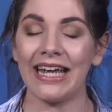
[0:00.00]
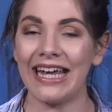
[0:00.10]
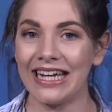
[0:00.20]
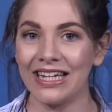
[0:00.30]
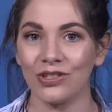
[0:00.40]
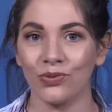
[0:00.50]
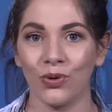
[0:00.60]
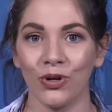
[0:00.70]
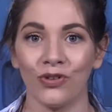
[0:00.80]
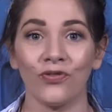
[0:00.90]
in His
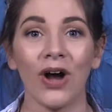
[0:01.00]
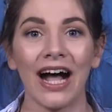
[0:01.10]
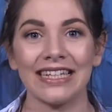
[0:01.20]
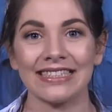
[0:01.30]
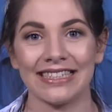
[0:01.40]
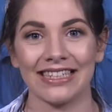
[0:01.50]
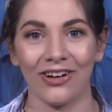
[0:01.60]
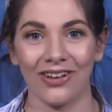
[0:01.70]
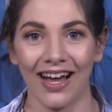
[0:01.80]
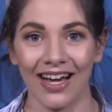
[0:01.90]
Word for us in
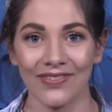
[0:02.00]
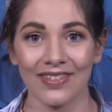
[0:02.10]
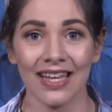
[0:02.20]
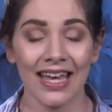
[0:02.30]
our lives.